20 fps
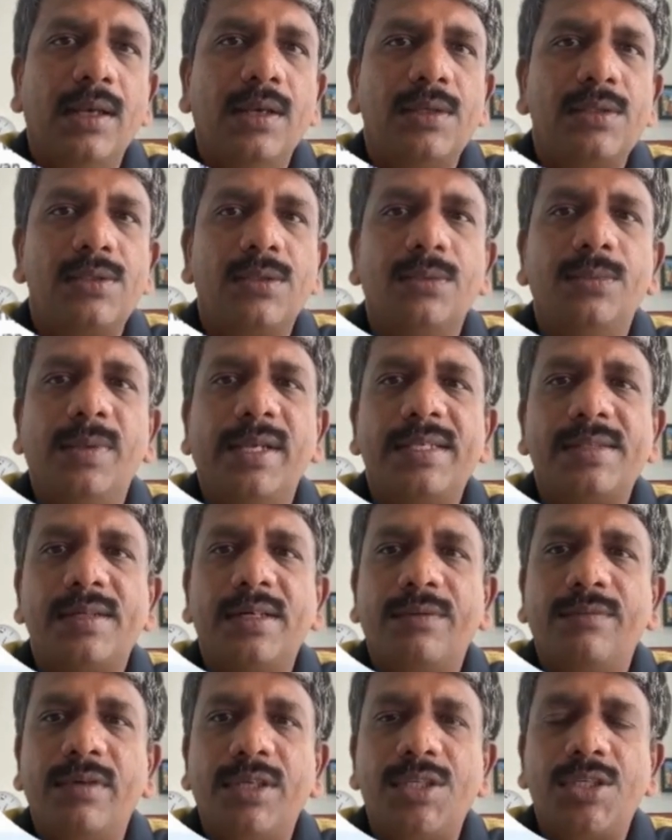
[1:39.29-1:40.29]
So based
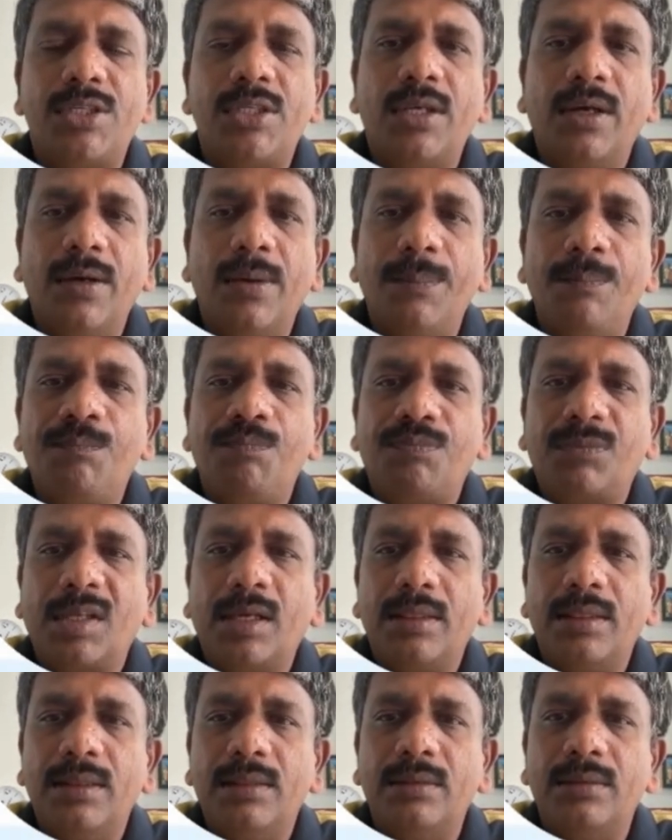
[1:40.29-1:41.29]
on which
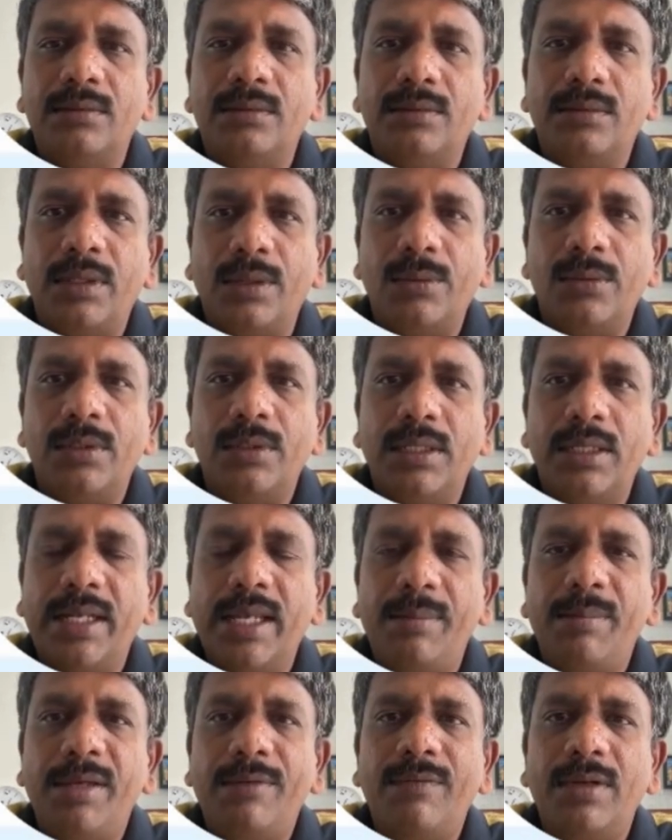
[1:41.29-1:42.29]
the
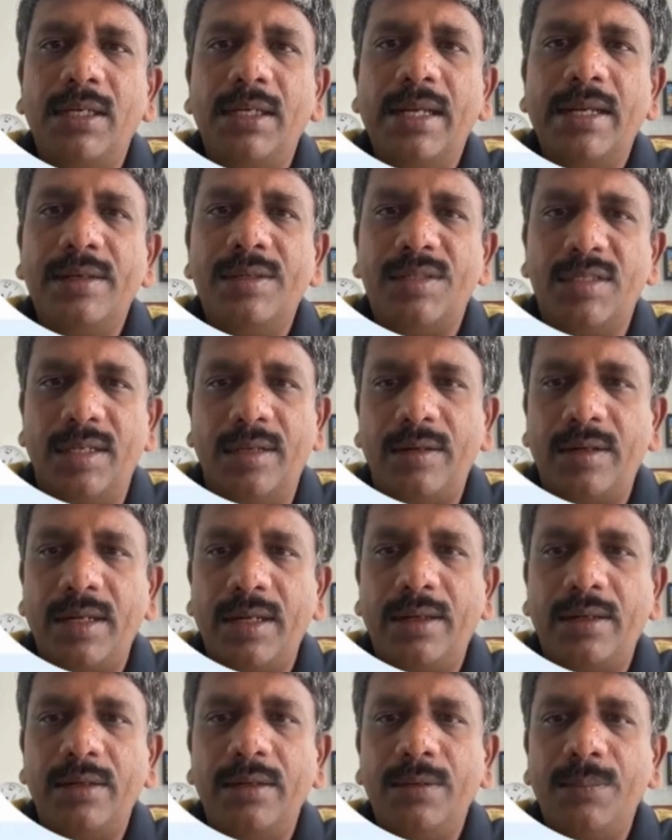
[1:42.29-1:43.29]
naming will get
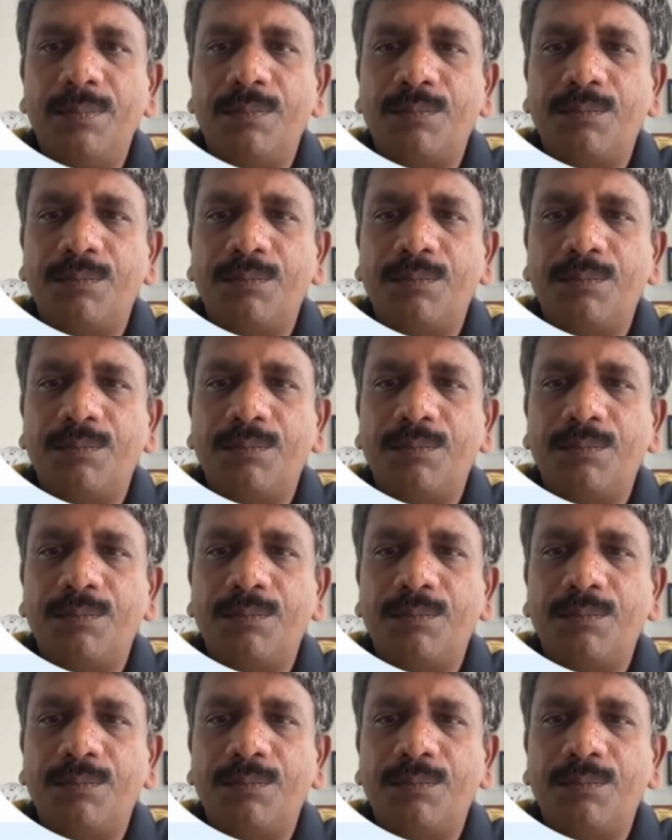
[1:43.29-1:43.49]
generated,